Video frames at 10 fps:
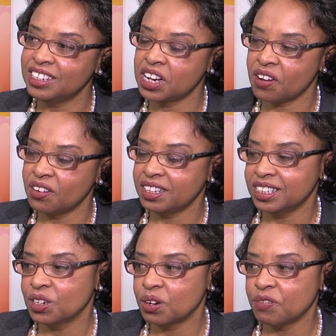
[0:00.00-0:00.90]
you know,
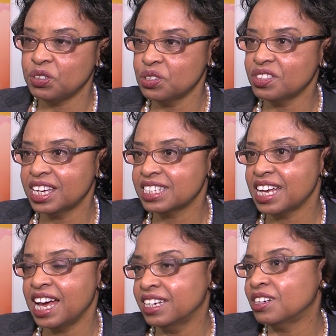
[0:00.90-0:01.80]
there were a few
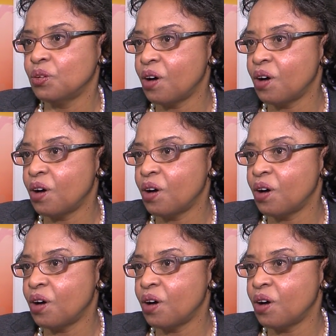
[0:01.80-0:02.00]
things I didn't